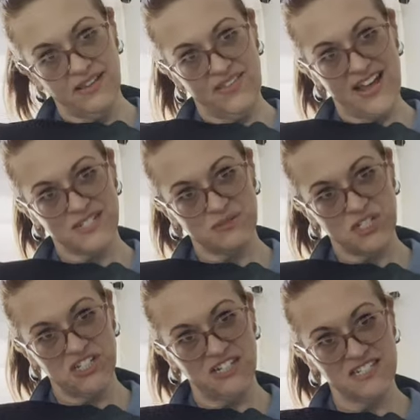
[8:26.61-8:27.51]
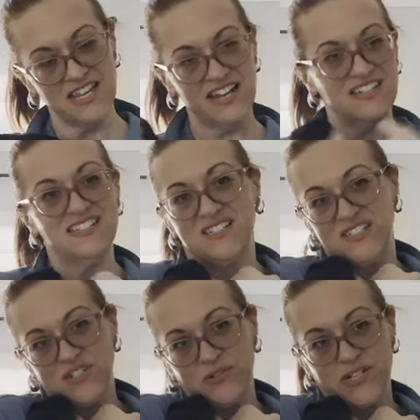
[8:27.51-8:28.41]
that's what she looks like. This is
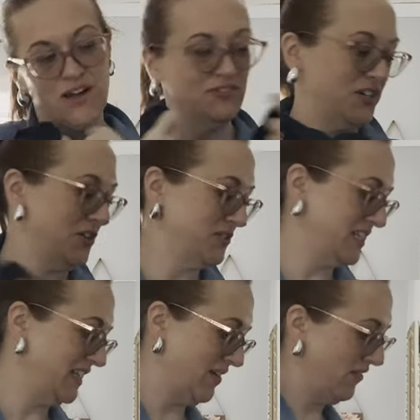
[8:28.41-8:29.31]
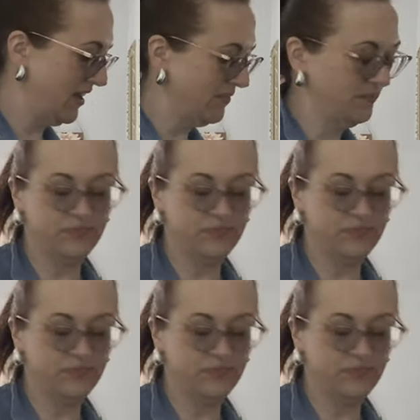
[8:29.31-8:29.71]
so soft and cozy, love it.